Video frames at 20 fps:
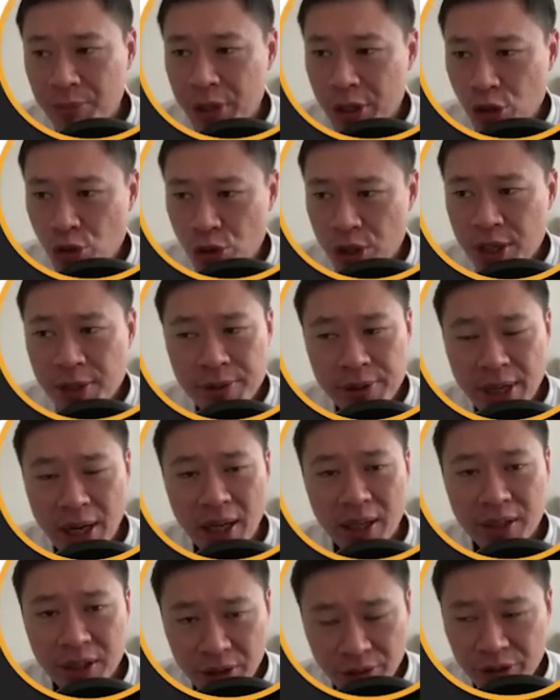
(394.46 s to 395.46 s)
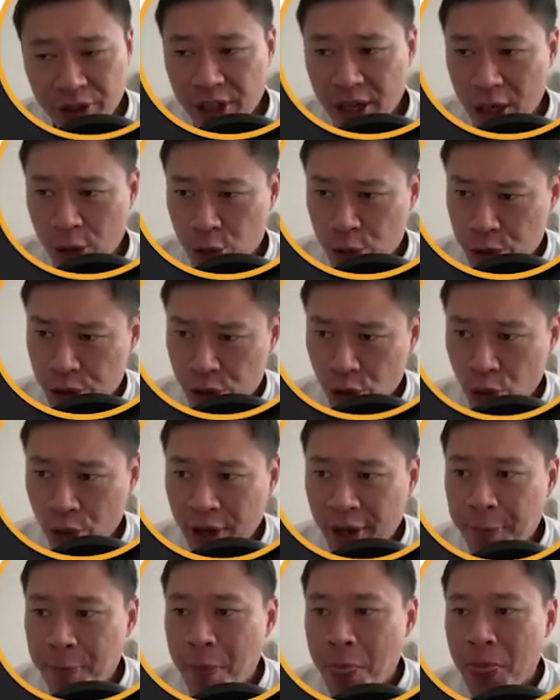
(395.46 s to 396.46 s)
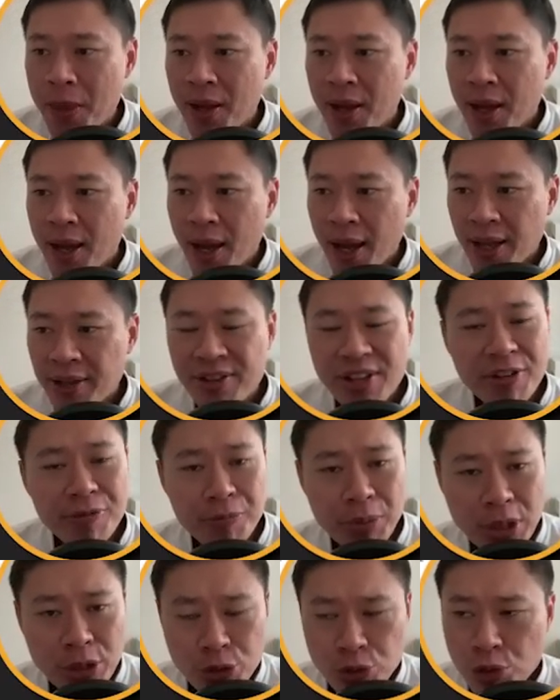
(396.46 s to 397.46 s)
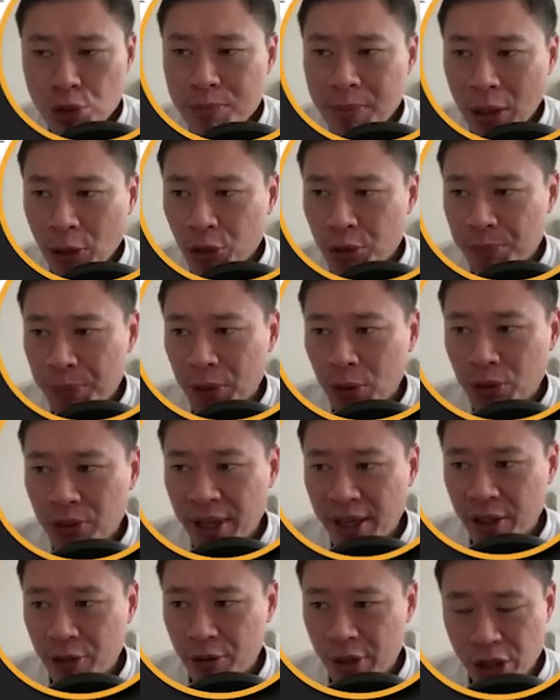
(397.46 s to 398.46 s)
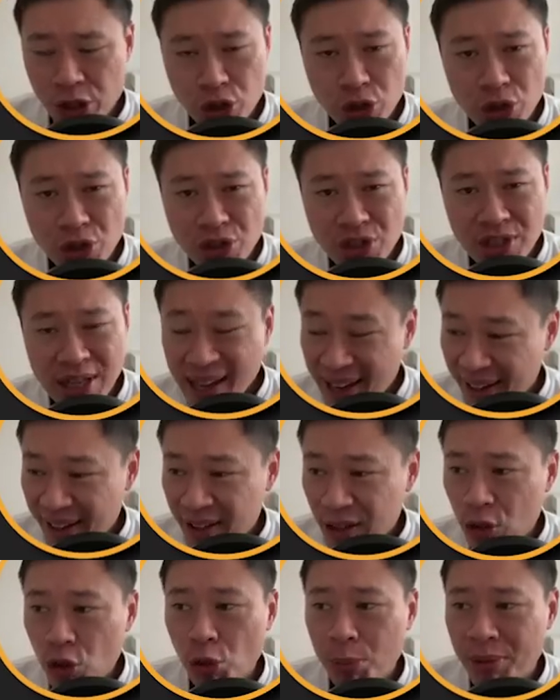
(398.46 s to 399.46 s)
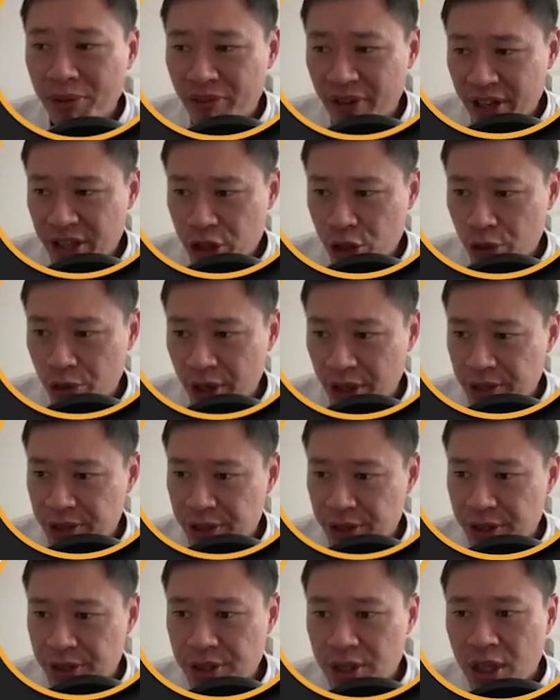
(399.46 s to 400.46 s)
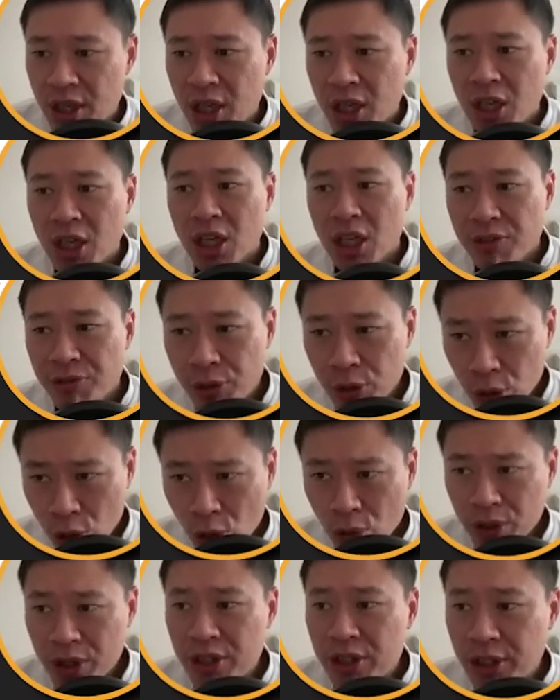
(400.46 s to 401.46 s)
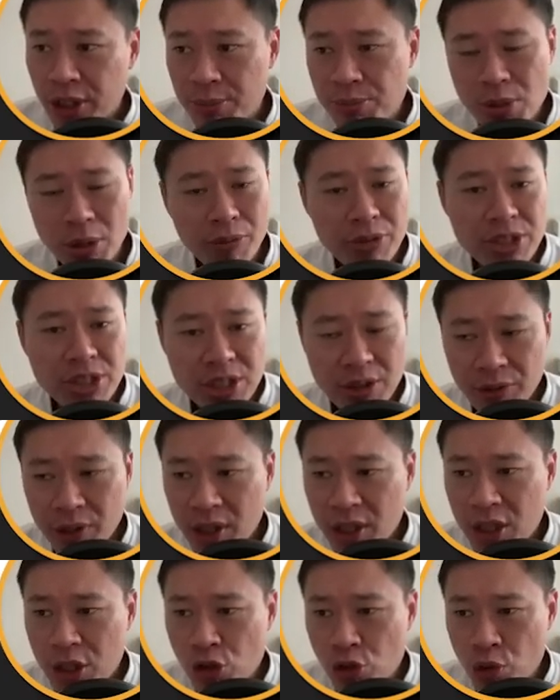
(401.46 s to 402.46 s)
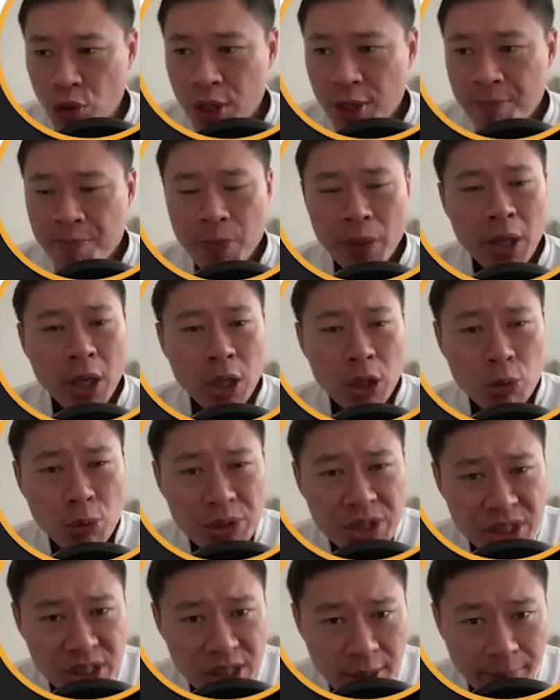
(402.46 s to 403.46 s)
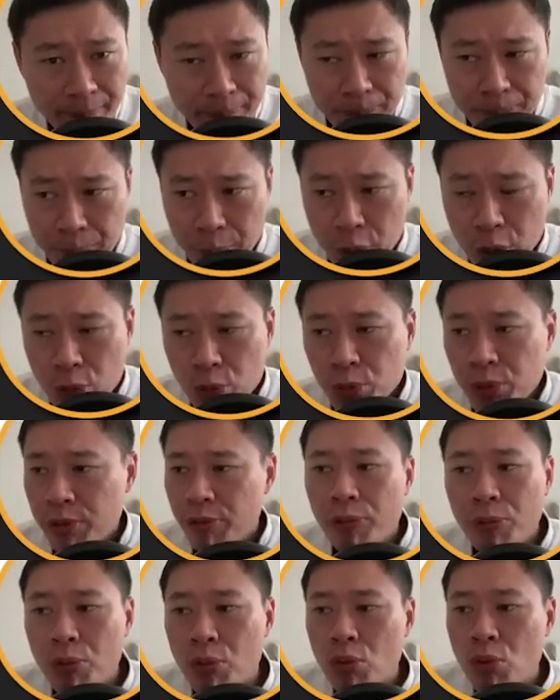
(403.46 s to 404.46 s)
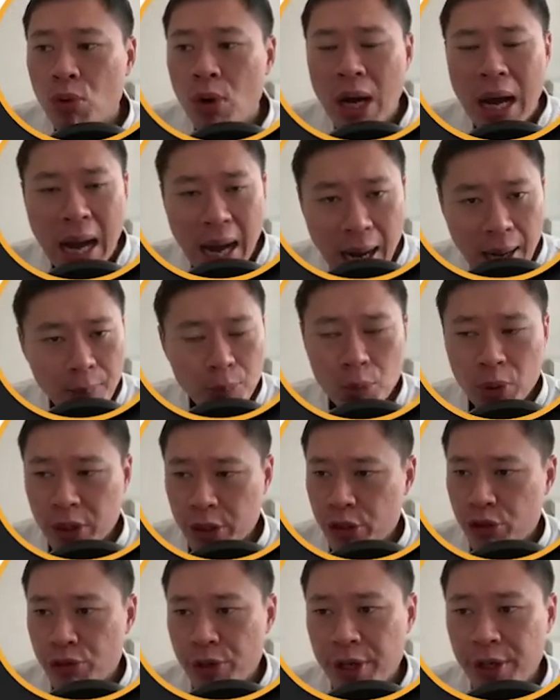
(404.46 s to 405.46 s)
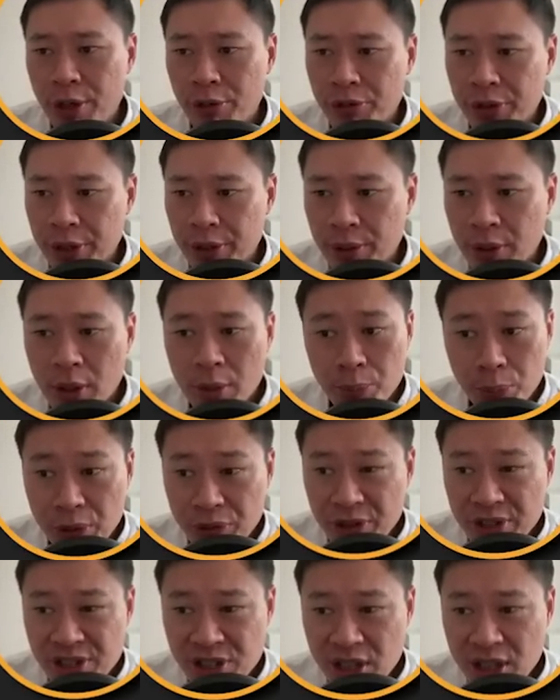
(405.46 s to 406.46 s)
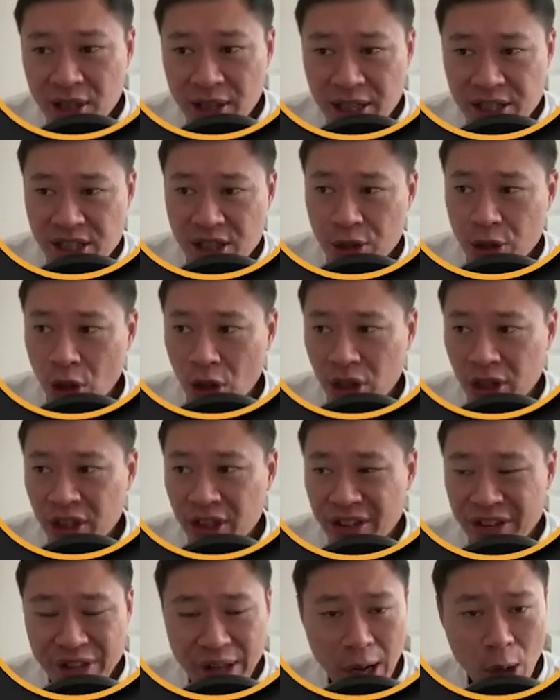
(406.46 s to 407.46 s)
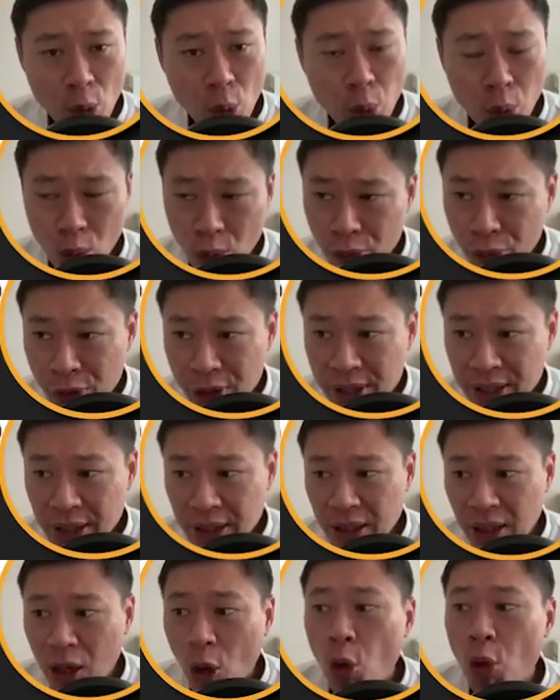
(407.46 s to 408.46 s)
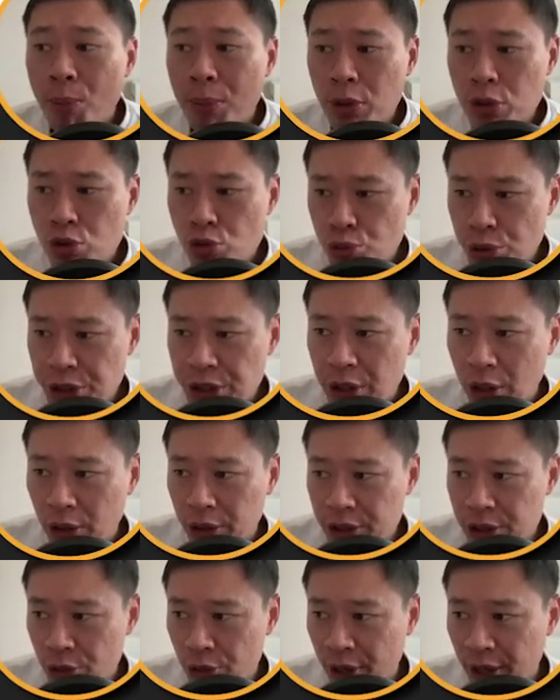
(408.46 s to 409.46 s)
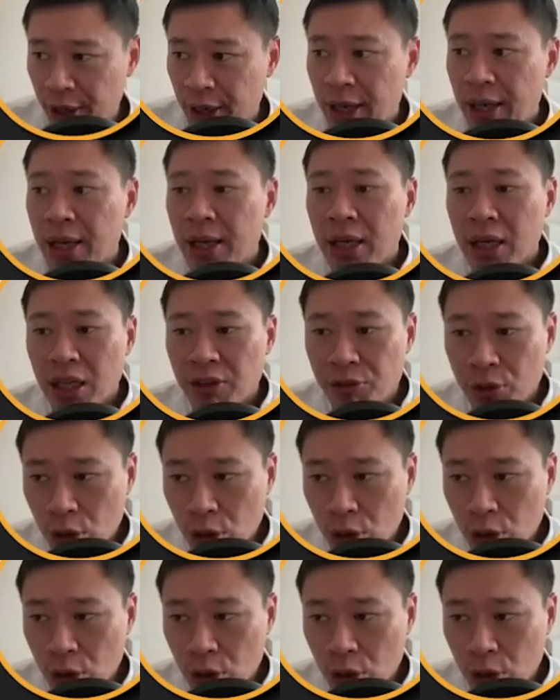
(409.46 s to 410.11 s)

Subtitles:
history. They are dividend aristocrat, and they've been through multiple tech crashes and global financial crisis. If you look in terms of its dividend history, you see a beautiful upward trend of it. Previously less than $1, now hovering almost $3, correct? If you